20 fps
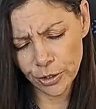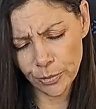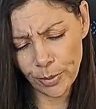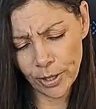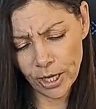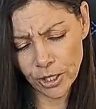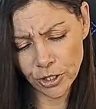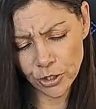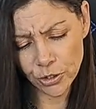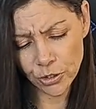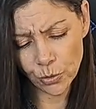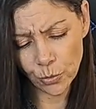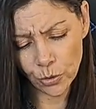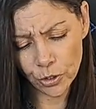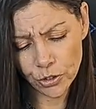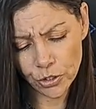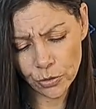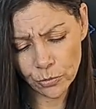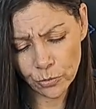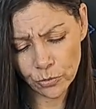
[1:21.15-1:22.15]
The Page of
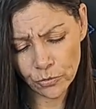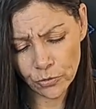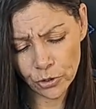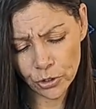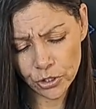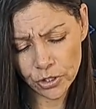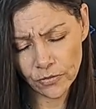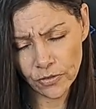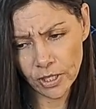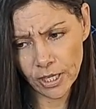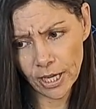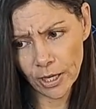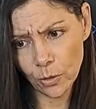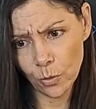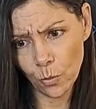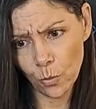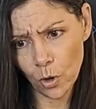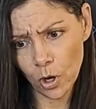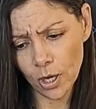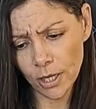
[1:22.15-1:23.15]
Swords in reverse and the Knight
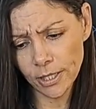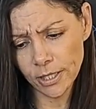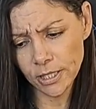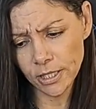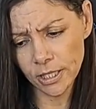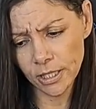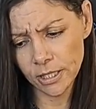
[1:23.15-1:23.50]
of Wands